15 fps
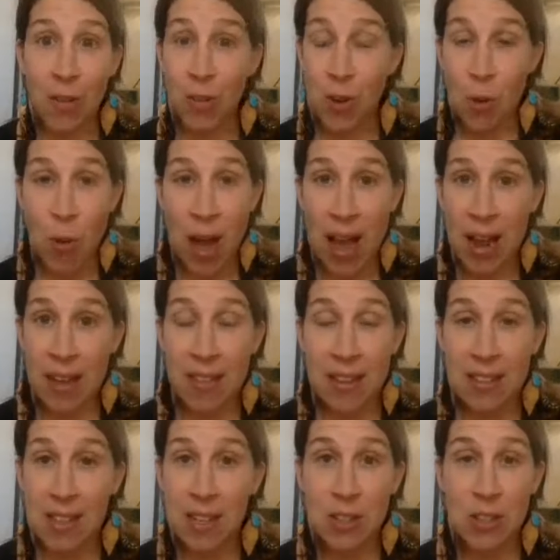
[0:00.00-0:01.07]
I don't know
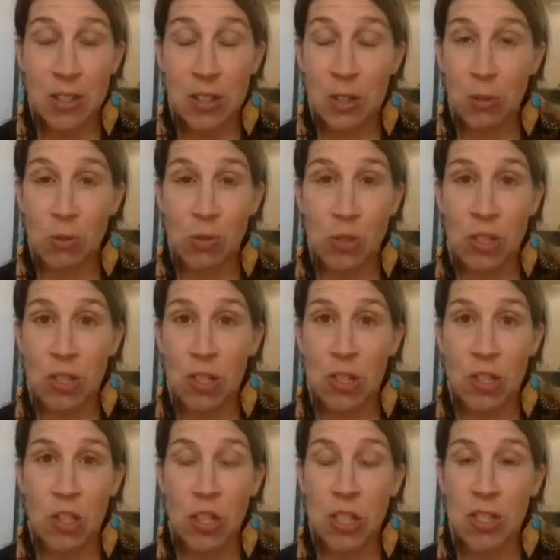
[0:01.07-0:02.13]
why that tastes so
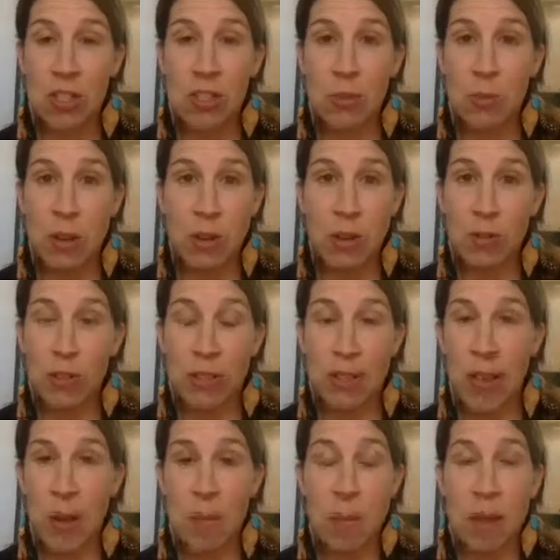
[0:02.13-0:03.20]
delicious when you've just had
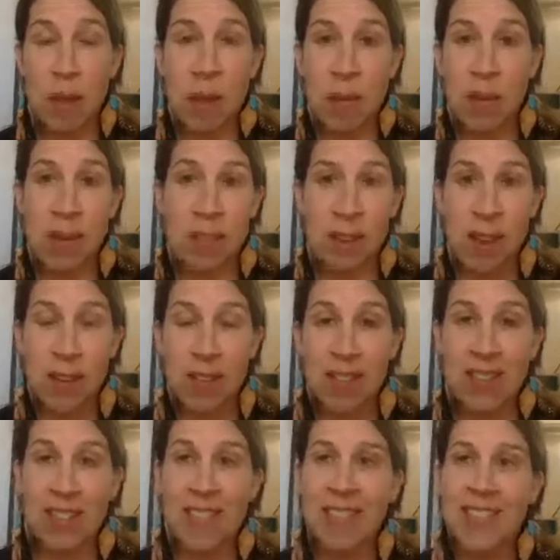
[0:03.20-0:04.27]
baby, but it does.
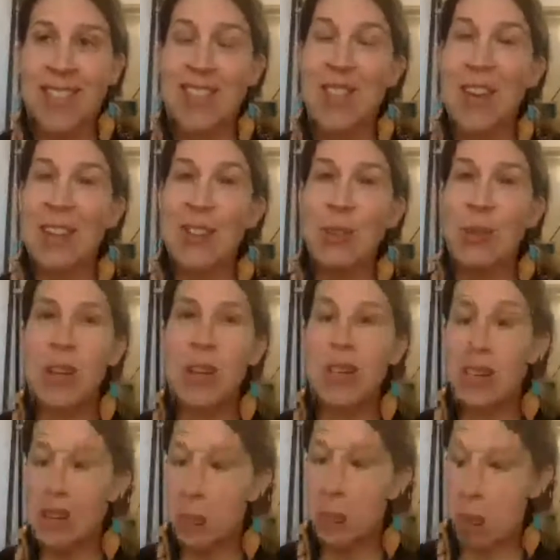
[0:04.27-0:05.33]
So that's a really
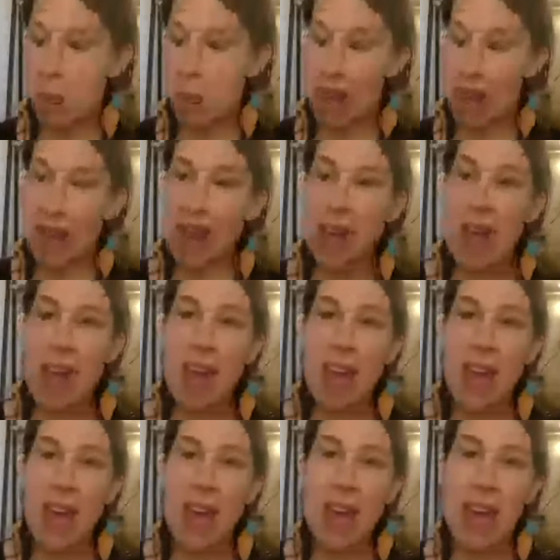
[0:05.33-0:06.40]
simple one.
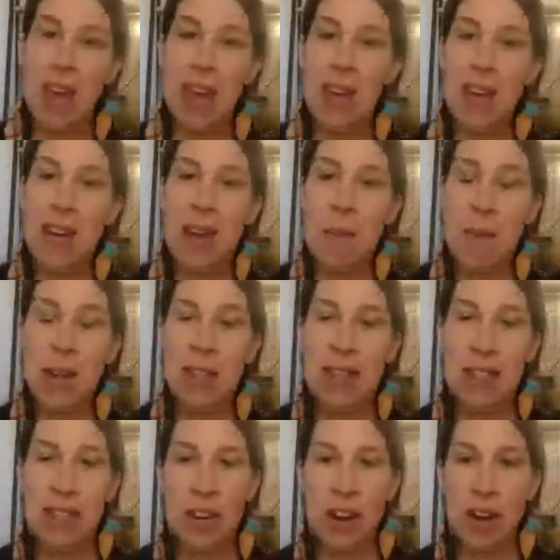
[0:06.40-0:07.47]
And I might
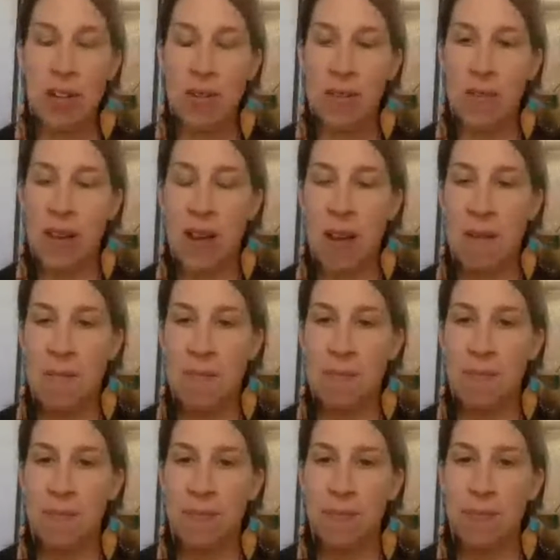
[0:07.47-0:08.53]
start
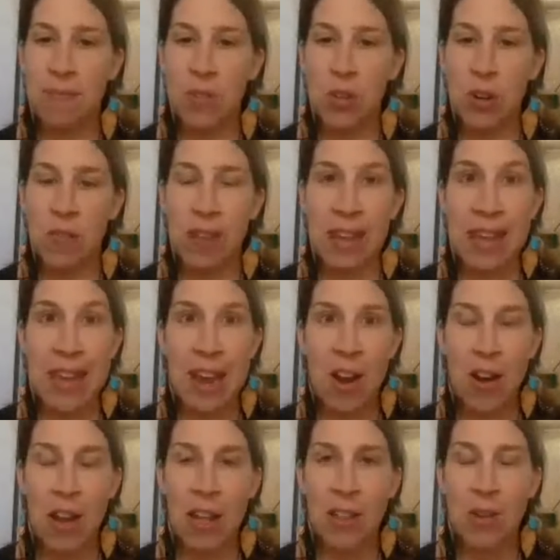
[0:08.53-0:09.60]
sort of like
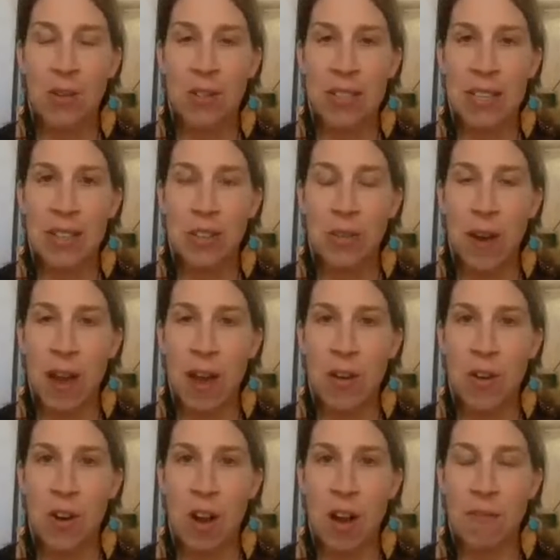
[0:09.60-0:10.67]
carrying those things around or
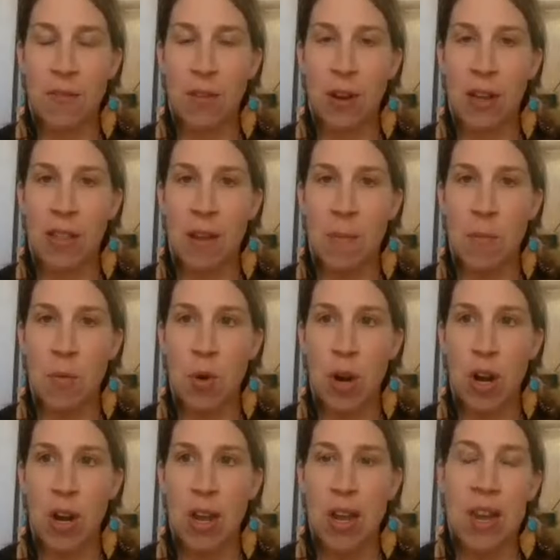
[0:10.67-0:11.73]
offering them more.